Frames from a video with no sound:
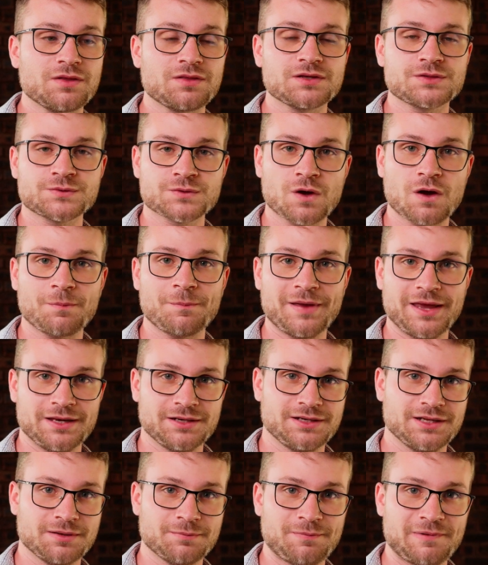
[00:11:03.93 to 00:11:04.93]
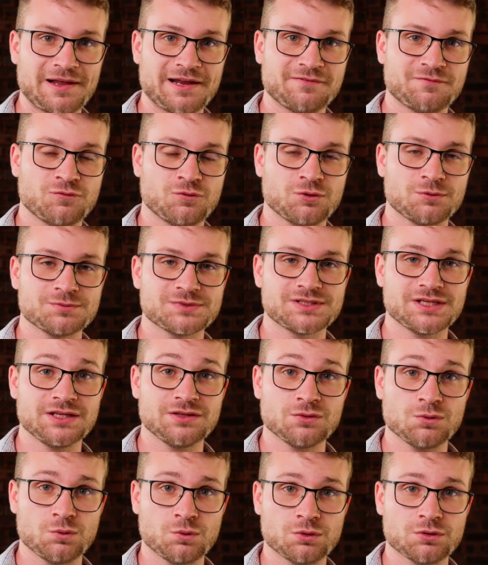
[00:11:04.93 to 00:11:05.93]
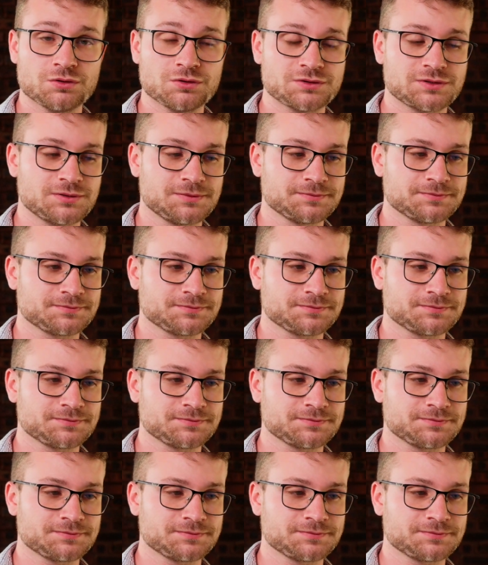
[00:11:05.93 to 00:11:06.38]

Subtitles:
one of the top editing platforms in the world.